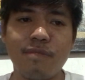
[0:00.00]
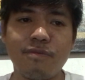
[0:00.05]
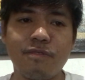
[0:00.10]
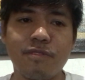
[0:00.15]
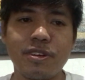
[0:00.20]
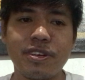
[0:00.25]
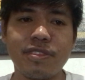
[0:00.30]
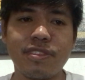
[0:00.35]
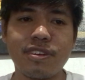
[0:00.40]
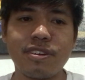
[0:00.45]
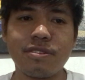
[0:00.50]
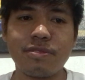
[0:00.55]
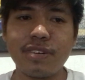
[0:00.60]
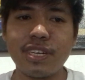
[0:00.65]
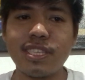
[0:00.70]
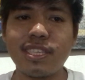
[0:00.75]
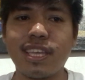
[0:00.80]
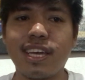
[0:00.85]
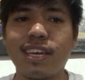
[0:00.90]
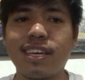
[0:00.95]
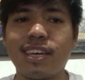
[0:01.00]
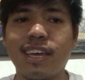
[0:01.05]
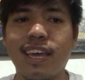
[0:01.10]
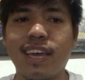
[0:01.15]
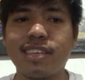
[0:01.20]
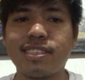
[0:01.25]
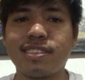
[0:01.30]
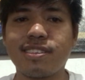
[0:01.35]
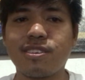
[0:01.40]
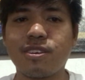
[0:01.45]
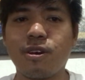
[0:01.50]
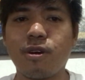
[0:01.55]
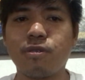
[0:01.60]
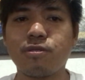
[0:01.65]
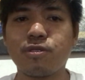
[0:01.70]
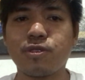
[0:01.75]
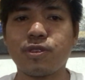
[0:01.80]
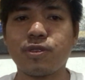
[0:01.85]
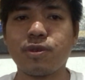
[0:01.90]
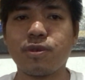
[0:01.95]
for the critic, it's
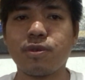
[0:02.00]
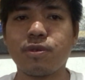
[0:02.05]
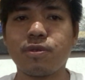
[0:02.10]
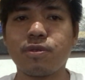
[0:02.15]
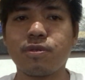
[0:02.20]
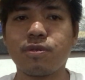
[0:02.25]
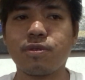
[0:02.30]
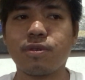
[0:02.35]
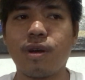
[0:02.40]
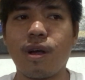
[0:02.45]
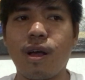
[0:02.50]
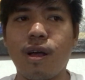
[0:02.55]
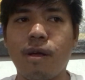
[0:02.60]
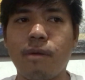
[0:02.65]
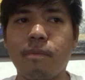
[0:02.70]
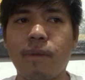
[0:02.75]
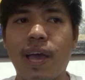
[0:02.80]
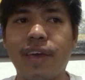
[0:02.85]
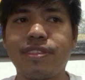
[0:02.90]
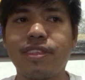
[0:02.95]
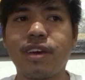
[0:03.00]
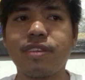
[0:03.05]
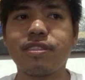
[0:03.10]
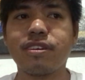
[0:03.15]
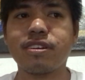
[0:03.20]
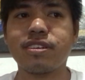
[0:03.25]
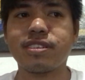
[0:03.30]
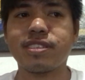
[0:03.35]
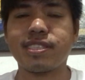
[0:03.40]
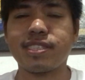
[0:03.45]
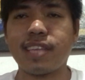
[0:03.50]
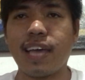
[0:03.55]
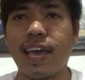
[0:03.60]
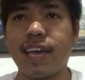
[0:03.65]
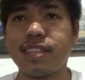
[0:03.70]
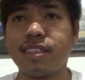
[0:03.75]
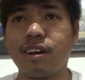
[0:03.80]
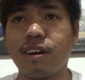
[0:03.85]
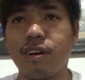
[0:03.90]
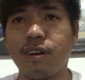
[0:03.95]
also another
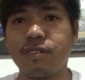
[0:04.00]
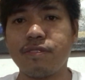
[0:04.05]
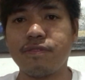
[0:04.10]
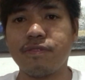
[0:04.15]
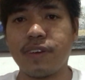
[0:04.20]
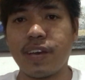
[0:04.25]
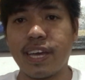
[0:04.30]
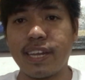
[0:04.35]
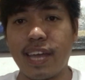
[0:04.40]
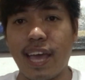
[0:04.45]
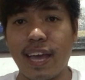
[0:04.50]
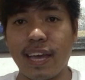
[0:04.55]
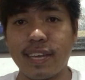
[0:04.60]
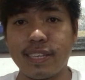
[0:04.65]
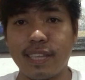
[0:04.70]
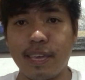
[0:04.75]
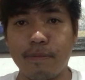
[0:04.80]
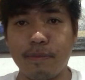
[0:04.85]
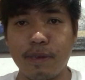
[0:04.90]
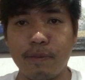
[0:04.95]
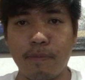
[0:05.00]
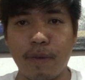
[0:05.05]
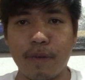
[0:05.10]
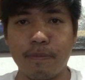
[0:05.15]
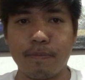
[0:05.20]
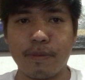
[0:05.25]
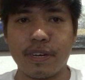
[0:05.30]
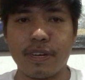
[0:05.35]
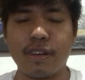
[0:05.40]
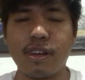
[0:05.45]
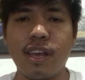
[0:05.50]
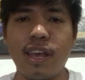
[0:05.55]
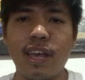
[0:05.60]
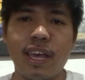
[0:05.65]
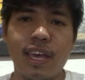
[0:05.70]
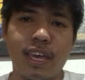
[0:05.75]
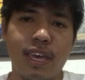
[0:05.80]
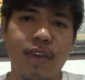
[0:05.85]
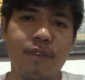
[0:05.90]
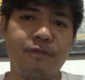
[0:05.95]
style of an academic paper.
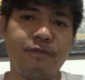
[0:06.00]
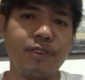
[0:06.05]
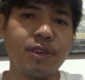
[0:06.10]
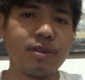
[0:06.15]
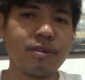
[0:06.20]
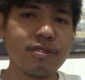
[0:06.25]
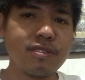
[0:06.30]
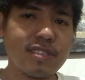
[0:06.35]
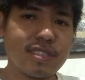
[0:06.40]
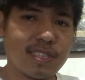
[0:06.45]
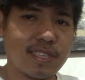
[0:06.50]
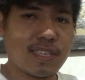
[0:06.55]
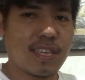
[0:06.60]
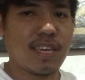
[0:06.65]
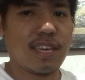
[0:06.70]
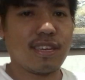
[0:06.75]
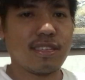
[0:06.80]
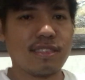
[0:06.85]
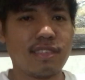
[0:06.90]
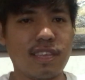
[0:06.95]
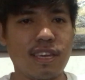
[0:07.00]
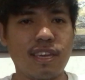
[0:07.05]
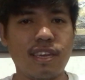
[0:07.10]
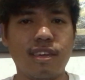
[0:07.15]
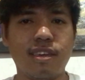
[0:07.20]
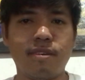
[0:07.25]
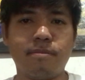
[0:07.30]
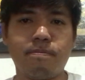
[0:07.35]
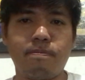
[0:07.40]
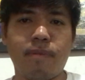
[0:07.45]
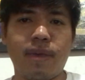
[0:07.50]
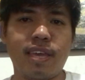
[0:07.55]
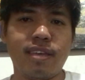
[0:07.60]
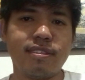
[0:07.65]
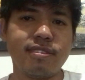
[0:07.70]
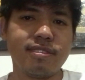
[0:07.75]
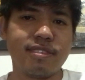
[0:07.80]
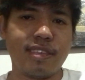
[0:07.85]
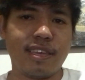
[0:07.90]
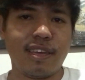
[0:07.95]
If you could see the
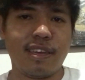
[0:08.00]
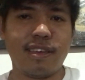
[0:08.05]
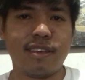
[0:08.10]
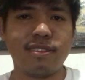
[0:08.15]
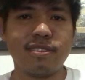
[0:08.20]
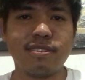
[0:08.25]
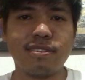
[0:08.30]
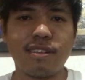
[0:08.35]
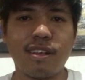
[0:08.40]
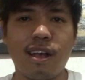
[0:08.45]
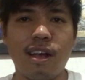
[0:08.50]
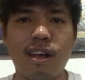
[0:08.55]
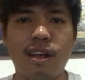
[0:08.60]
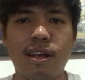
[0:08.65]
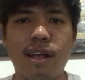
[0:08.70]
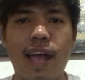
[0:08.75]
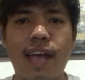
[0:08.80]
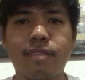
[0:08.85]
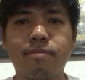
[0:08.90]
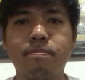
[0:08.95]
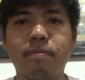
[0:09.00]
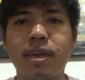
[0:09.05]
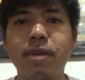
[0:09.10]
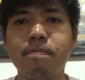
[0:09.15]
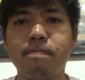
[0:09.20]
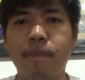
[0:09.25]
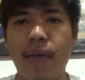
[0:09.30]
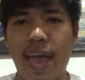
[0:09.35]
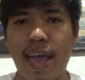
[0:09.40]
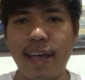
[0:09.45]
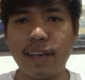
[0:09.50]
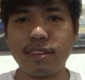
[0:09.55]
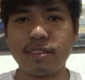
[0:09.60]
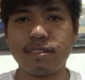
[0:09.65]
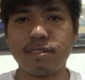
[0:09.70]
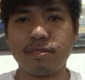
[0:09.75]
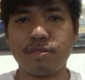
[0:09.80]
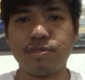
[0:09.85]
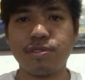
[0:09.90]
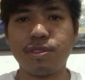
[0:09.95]
painting at my back
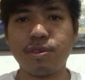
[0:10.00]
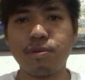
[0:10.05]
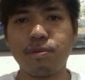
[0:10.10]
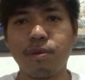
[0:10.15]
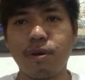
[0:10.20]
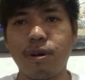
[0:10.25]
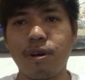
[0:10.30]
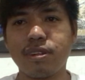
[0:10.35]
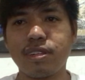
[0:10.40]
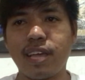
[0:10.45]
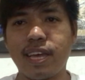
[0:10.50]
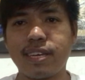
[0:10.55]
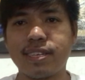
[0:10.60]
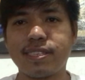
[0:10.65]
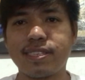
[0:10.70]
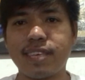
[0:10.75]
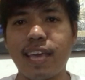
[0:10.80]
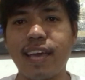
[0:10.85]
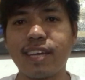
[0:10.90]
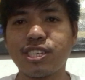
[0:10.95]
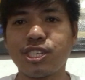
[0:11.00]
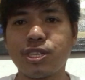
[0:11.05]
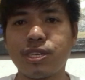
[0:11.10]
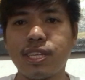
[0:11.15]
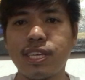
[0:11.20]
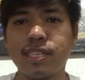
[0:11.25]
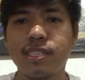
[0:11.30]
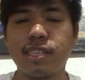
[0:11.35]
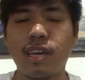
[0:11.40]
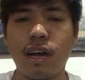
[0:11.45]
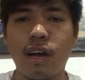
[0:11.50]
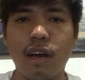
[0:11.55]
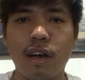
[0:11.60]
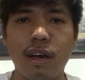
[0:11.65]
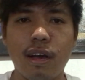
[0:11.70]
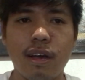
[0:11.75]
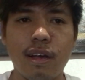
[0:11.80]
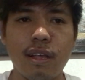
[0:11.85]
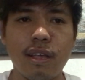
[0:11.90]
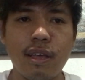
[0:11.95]
on the wall, it's actually
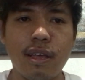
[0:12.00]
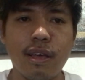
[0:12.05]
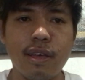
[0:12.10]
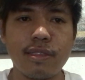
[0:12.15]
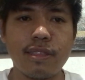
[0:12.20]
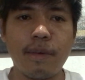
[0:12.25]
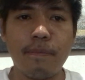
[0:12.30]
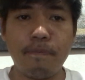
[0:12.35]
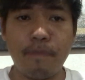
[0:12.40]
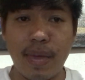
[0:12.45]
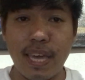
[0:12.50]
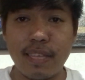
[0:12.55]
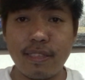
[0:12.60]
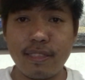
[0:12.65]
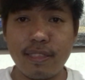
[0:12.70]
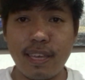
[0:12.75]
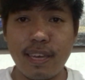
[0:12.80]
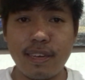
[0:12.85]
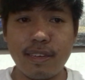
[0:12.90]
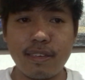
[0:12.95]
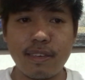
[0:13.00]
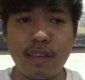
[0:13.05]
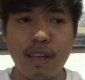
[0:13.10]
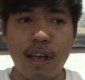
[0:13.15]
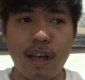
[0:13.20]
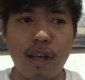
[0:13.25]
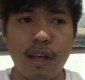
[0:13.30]
the painting